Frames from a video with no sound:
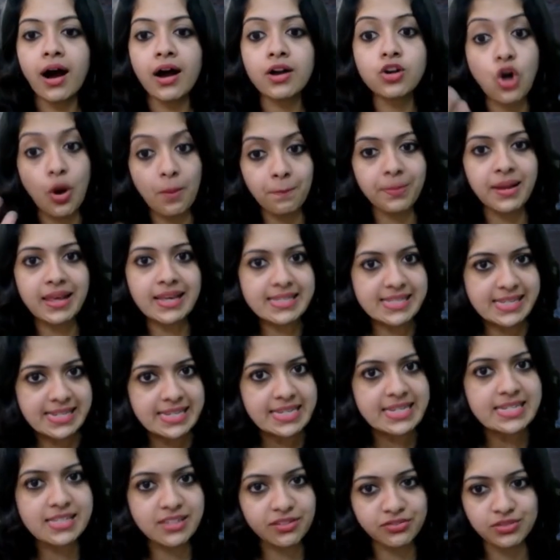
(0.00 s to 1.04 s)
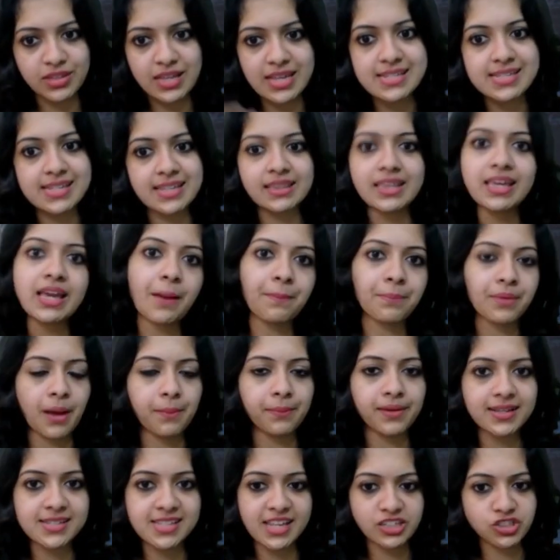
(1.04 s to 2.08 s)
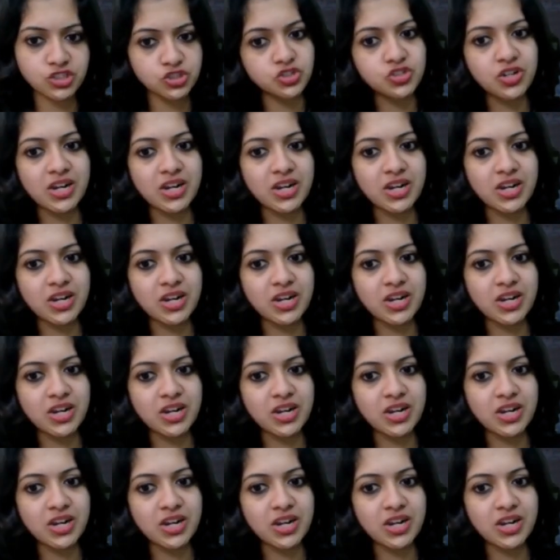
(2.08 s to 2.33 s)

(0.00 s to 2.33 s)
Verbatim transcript: complexities of these in the upcoming session.